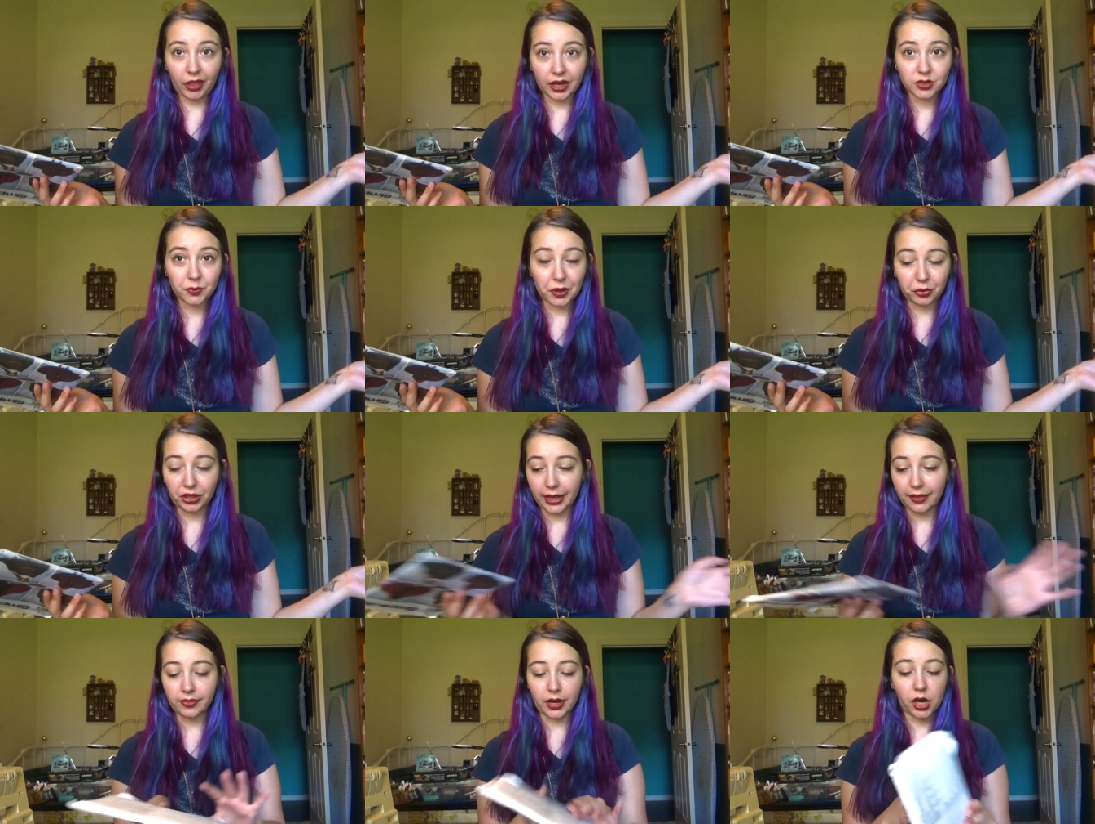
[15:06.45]
That's my
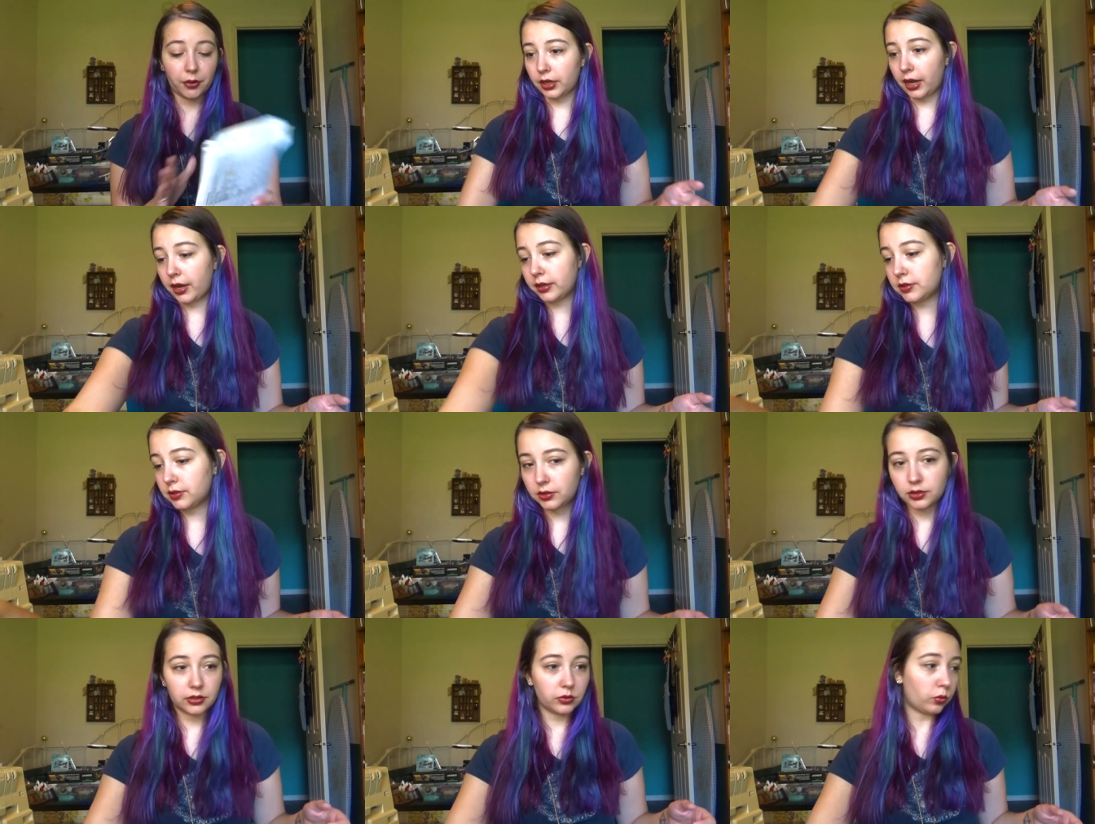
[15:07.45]
plan there.
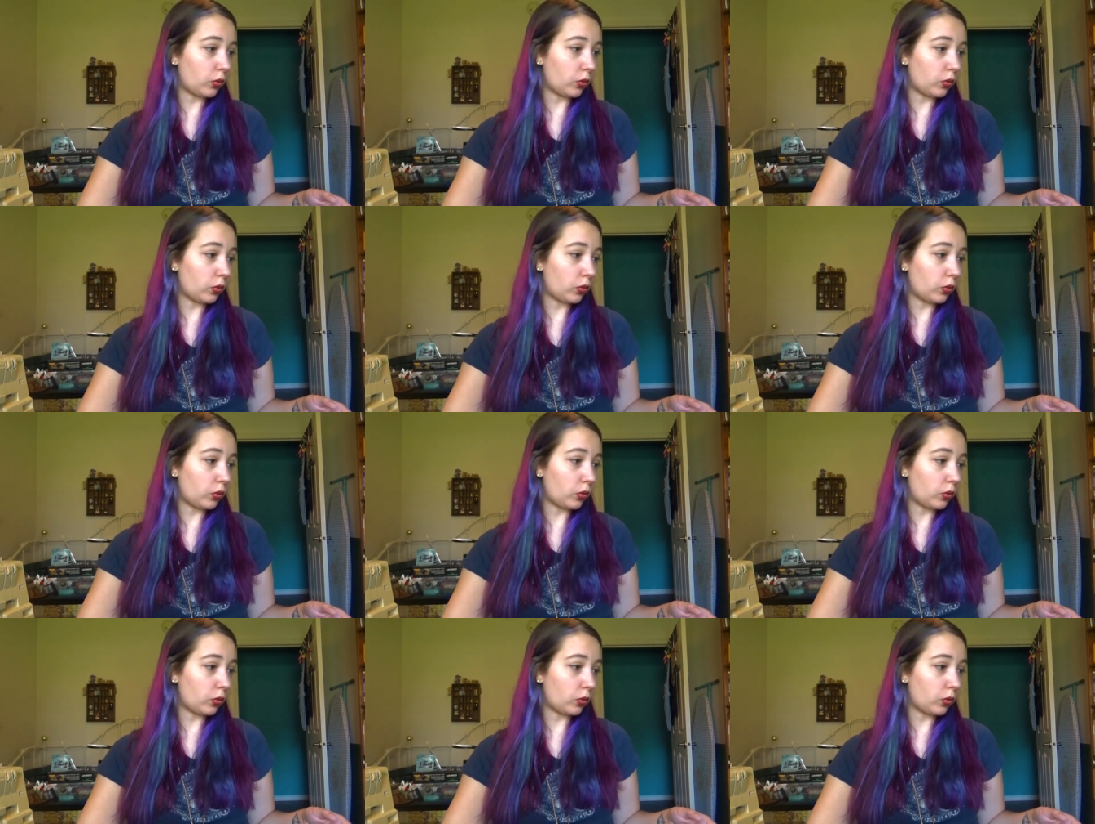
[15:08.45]
That's